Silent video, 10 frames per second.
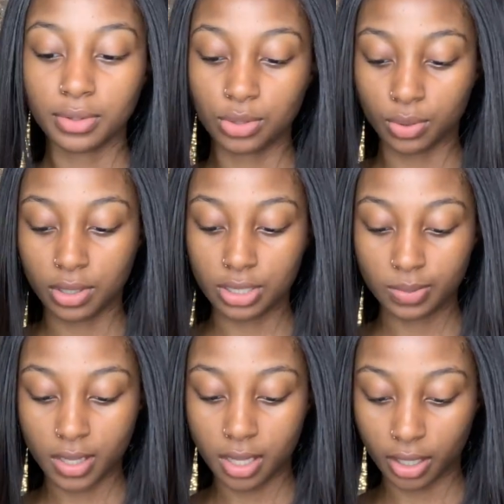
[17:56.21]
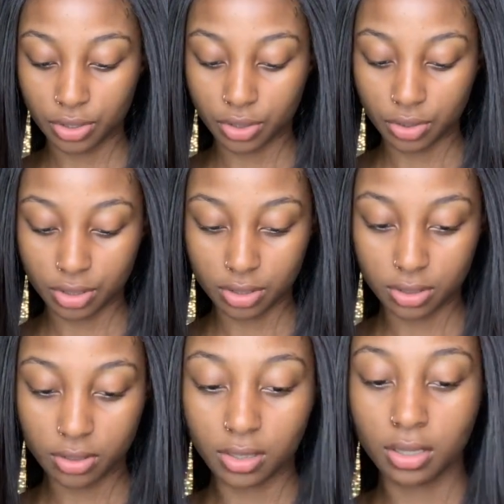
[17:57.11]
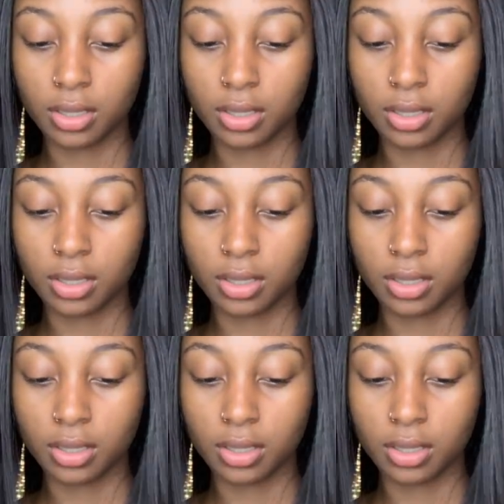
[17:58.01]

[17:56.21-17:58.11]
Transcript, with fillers: So here's my extras.